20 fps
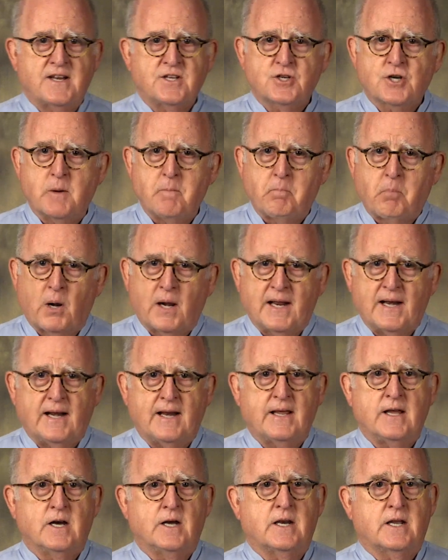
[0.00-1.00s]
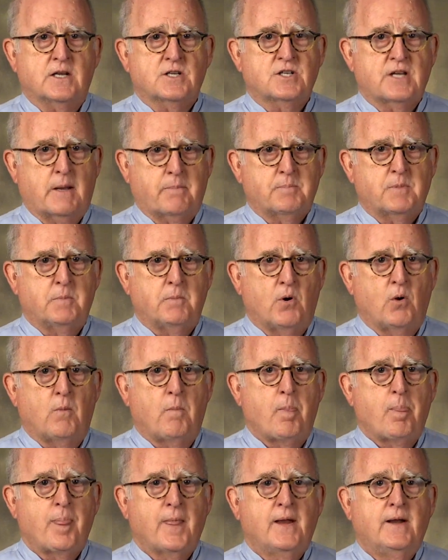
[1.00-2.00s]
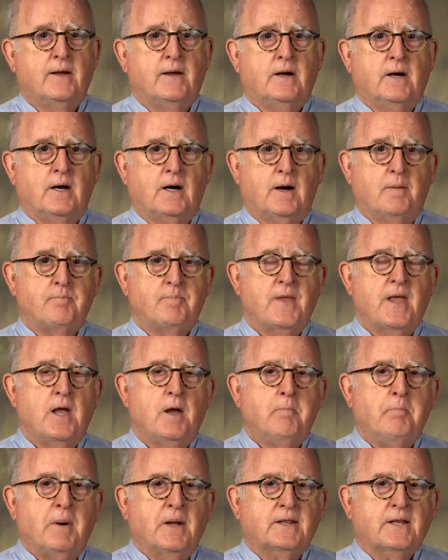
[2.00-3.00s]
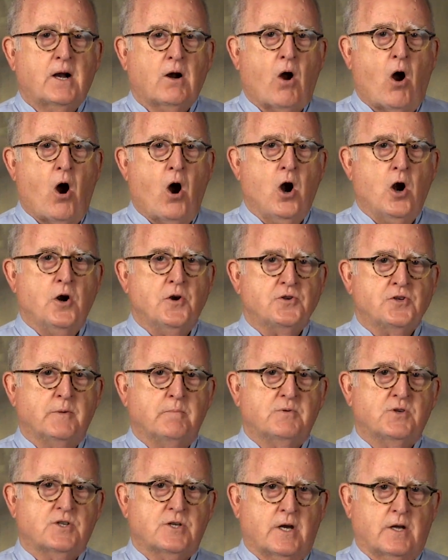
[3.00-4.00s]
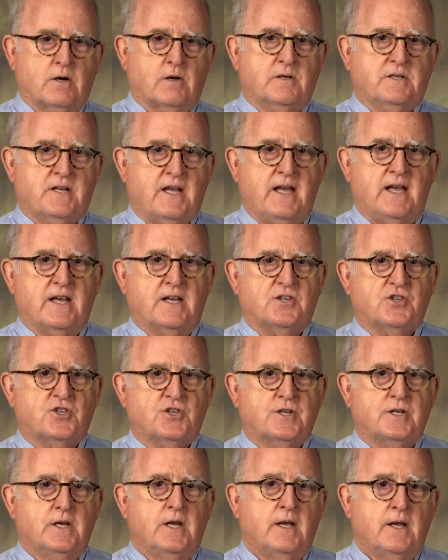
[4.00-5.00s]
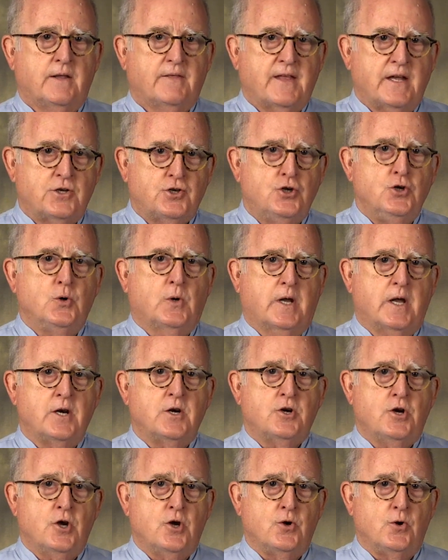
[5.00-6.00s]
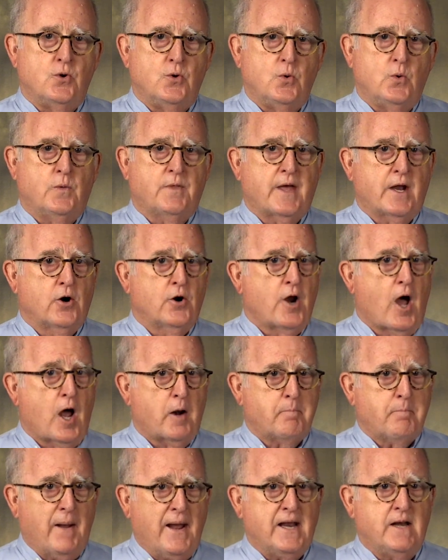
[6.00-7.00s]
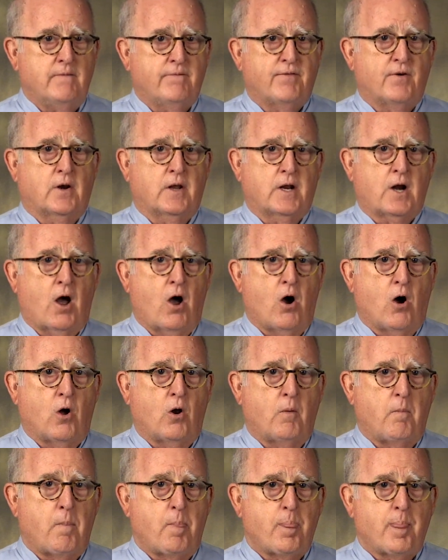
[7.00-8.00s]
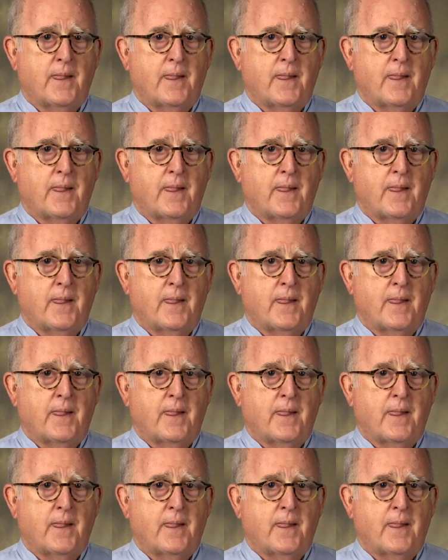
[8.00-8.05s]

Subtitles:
is completely unacceptable. But there are some subtle tests that you can do that are not painful at all.